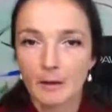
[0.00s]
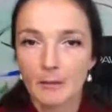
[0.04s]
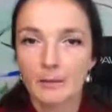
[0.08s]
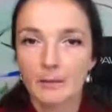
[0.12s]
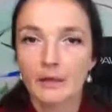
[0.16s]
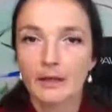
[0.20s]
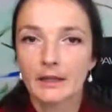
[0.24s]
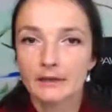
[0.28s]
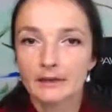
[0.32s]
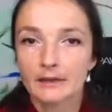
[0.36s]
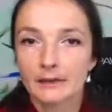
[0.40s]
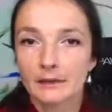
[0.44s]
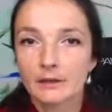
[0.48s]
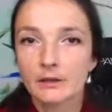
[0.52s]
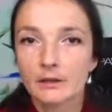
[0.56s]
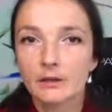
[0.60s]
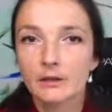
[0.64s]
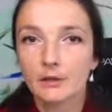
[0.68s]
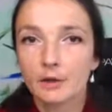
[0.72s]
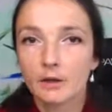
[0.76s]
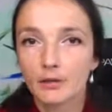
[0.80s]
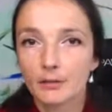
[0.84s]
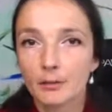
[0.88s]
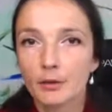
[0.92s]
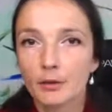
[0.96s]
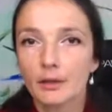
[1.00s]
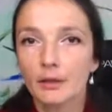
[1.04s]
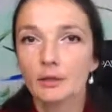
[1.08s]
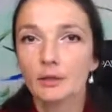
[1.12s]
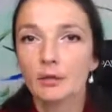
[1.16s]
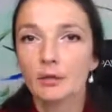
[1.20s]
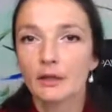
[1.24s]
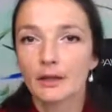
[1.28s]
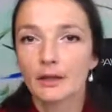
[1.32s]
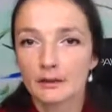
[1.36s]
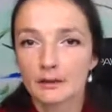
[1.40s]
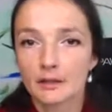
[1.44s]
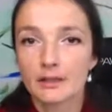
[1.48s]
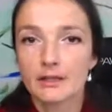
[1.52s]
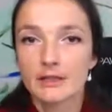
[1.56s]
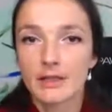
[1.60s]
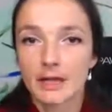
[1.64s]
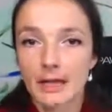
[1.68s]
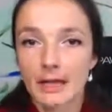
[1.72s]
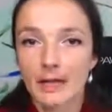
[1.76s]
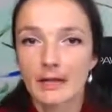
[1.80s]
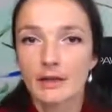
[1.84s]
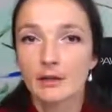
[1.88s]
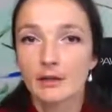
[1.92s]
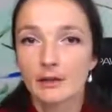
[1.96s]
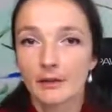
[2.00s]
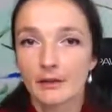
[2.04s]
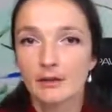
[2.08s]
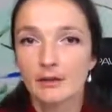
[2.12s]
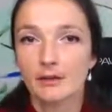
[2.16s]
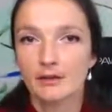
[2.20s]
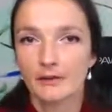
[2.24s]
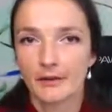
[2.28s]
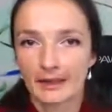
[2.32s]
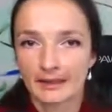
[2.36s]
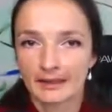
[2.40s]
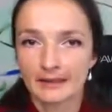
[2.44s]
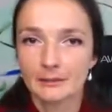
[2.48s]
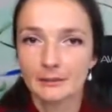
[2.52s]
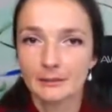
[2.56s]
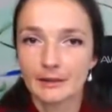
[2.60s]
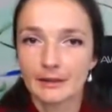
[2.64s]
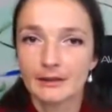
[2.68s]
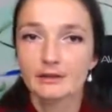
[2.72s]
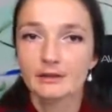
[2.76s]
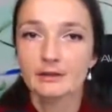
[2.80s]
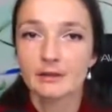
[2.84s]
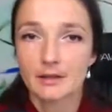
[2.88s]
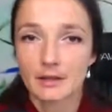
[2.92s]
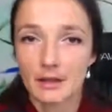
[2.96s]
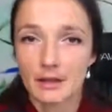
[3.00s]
Because the, if we look at the 10 year investment,